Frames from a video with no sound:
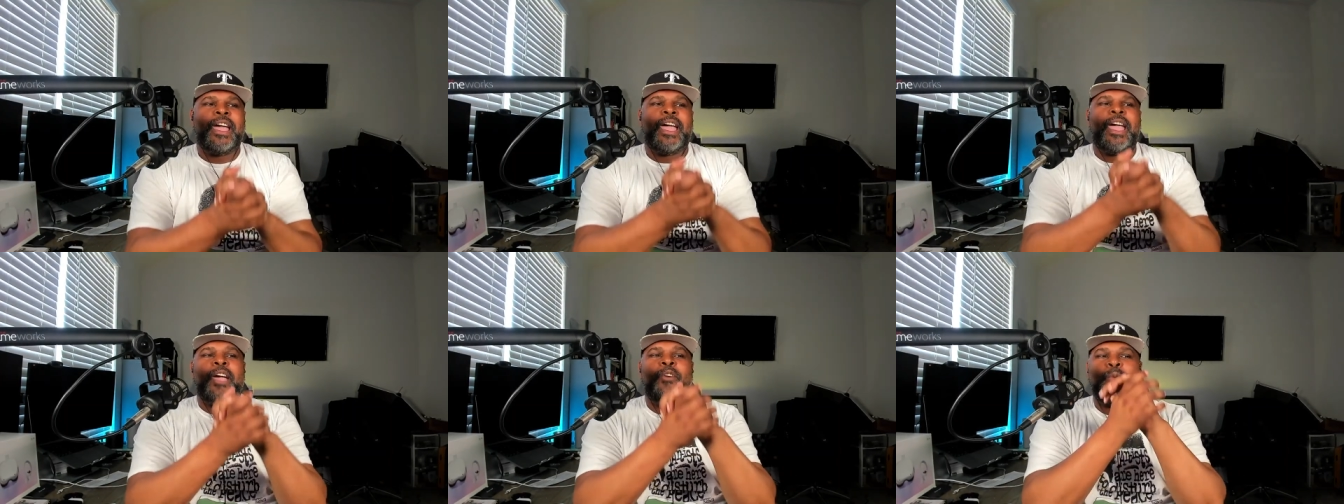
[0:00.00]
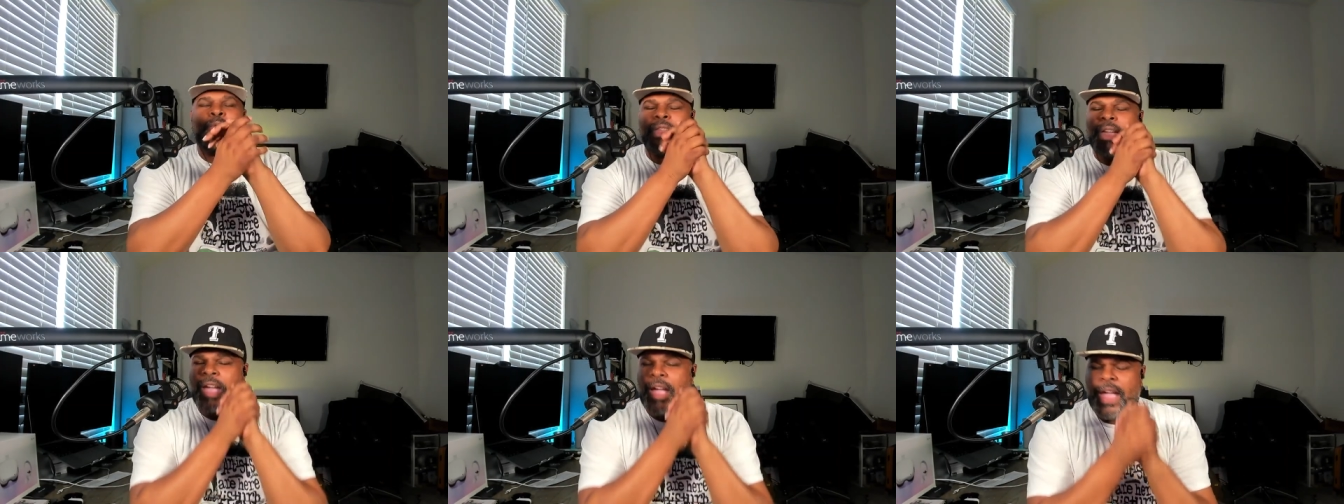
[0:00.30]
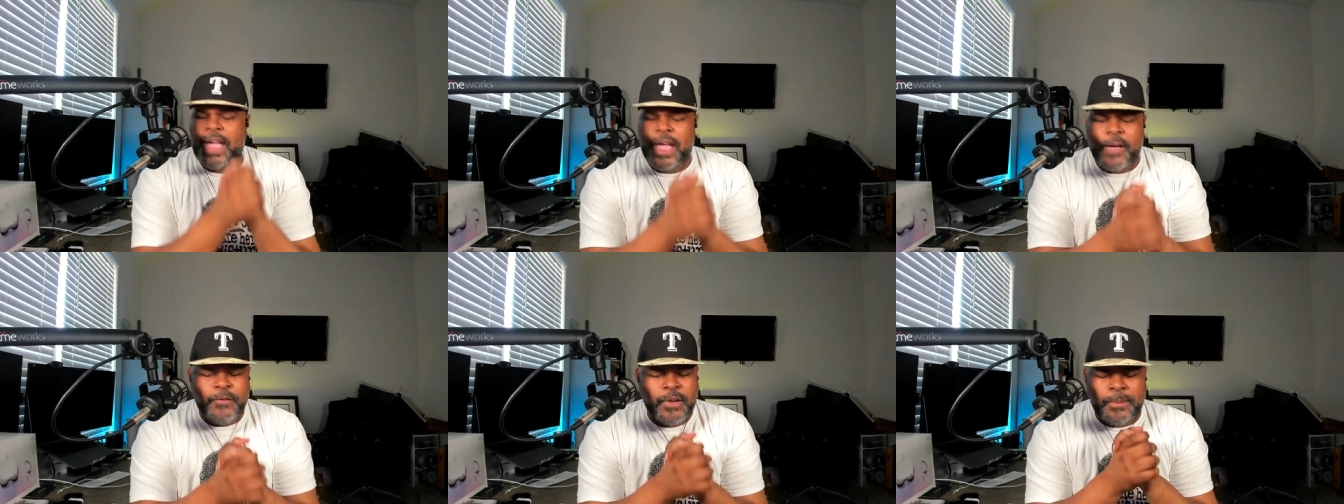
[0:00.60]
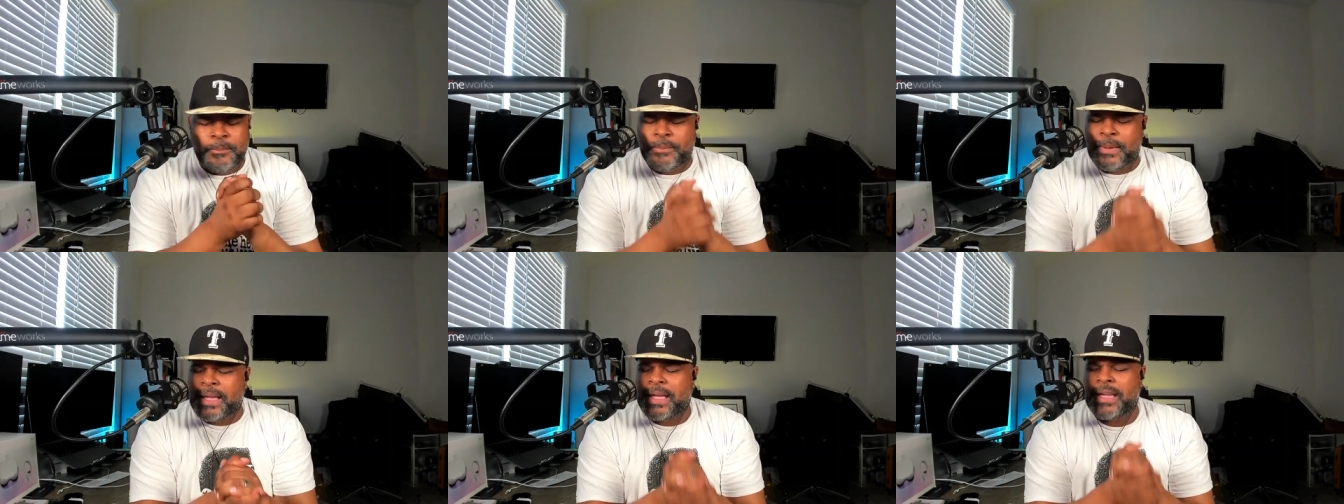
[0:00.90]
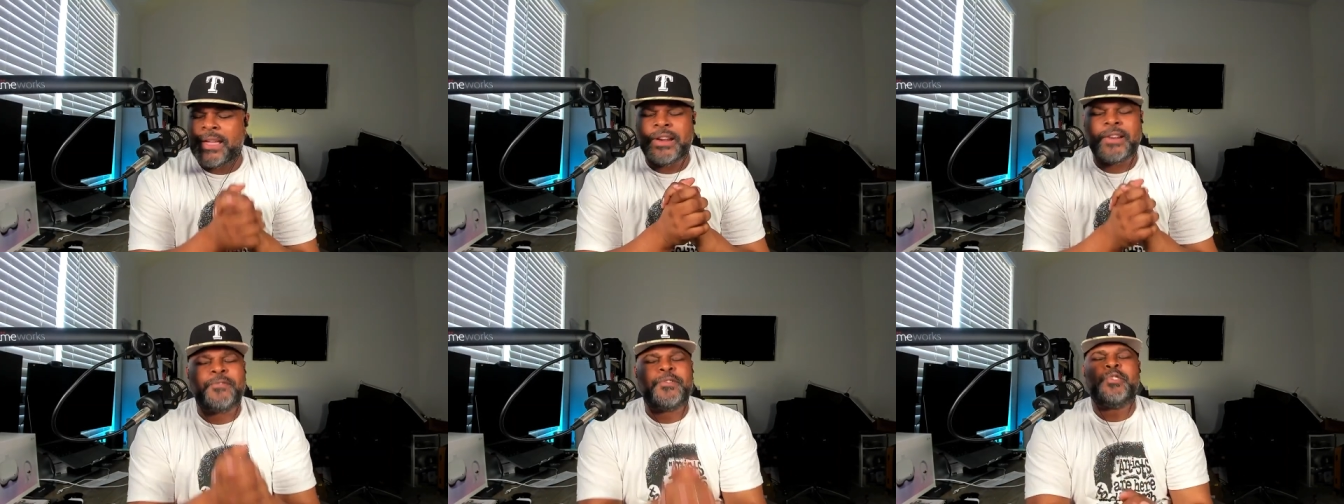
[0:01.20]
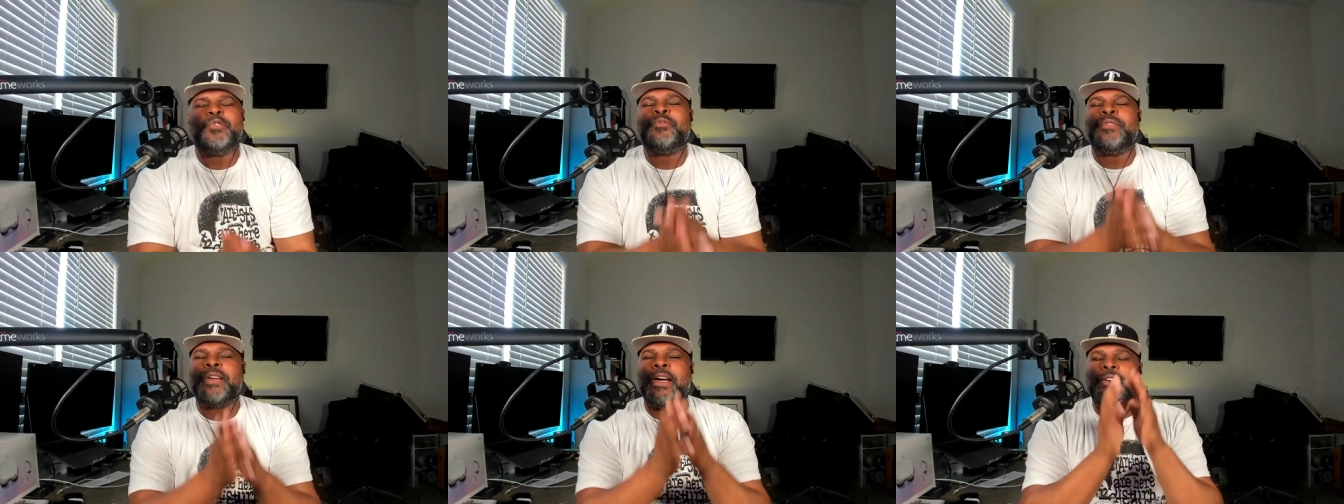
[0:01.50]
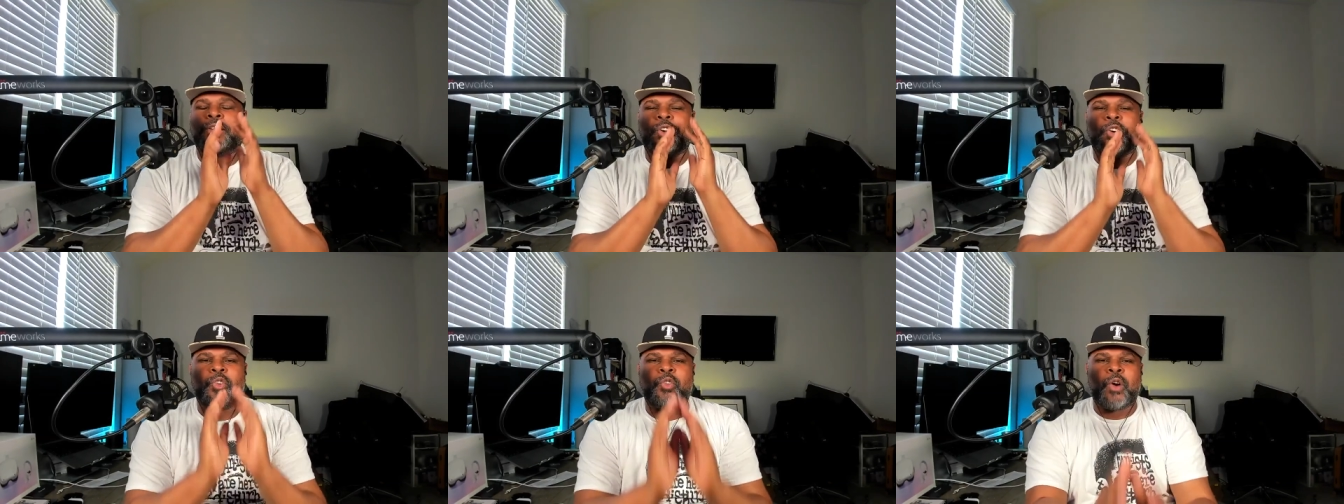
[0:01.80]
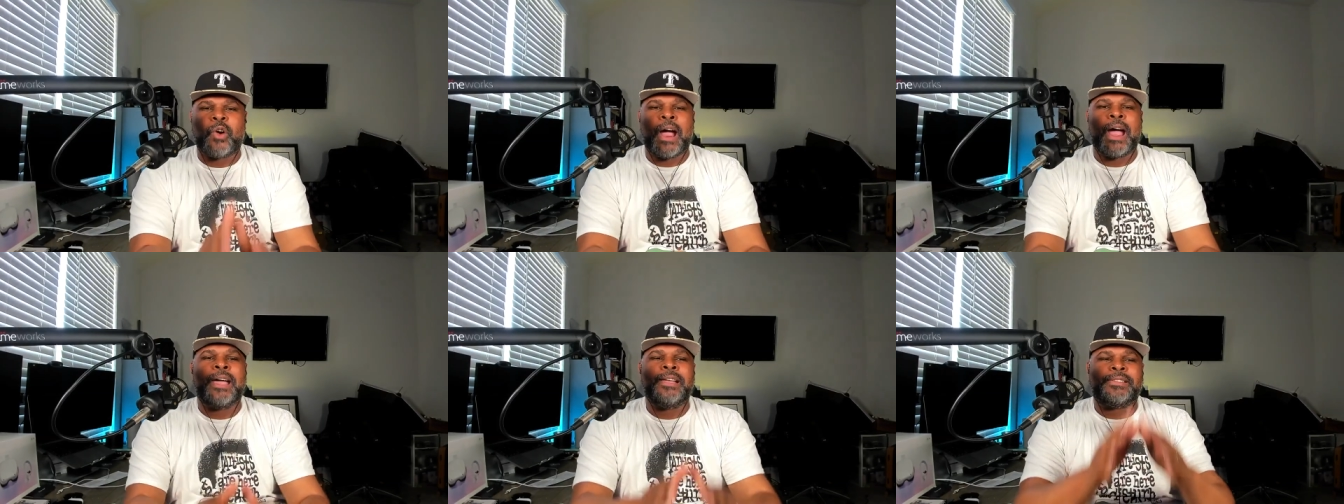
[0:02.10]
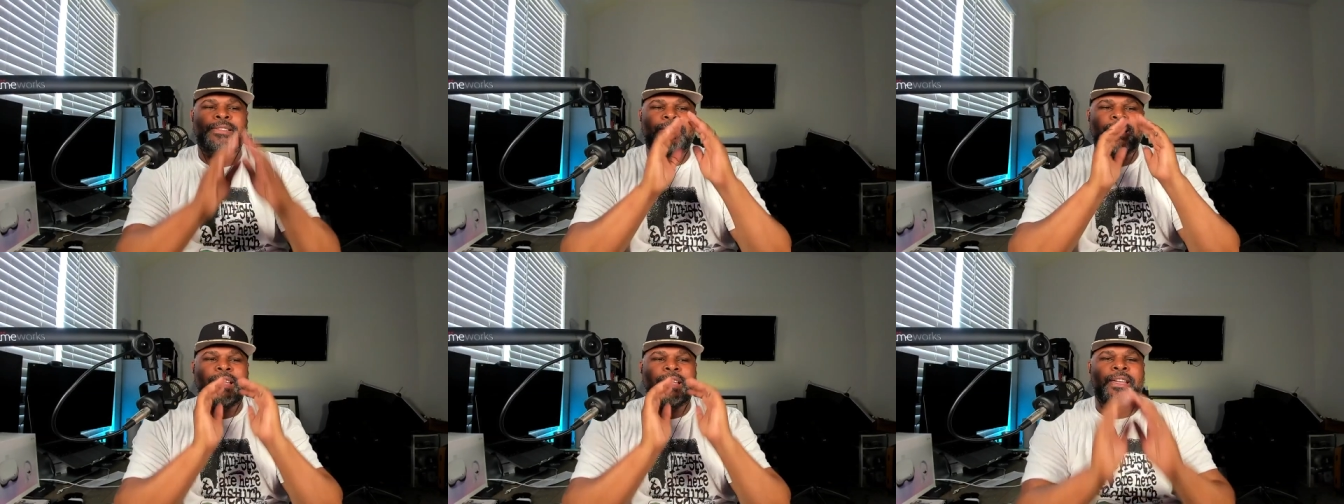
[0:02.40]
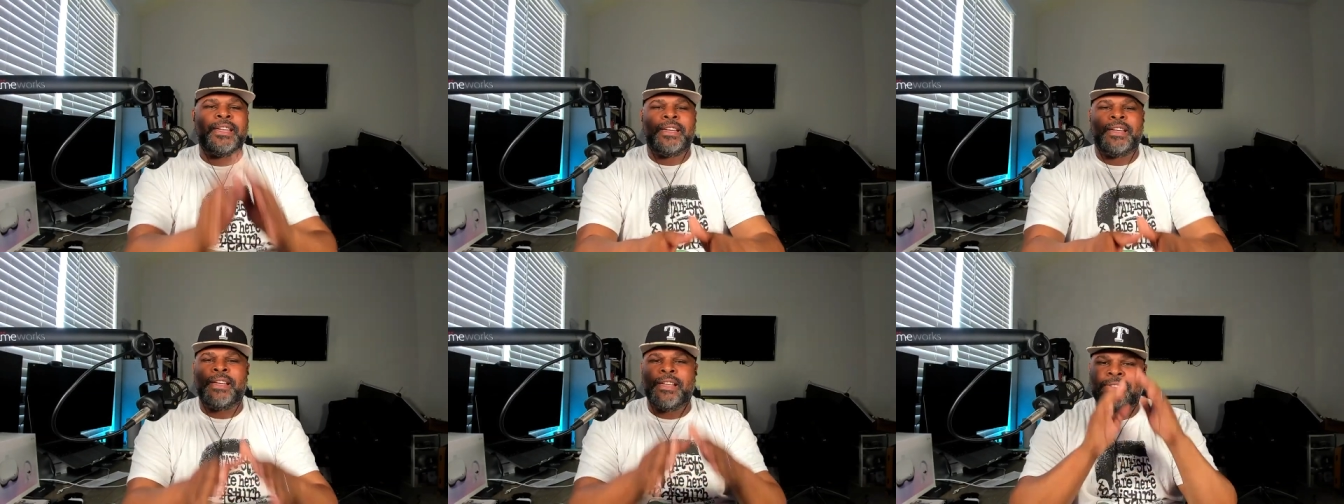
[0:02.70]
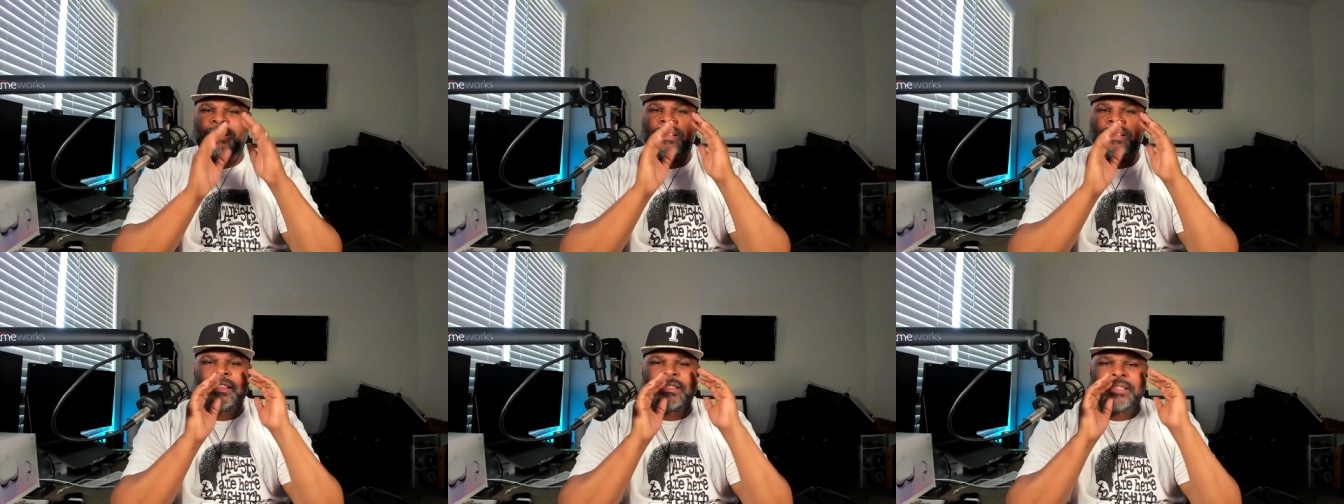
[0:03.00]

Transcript: and with every being of you that Christ is the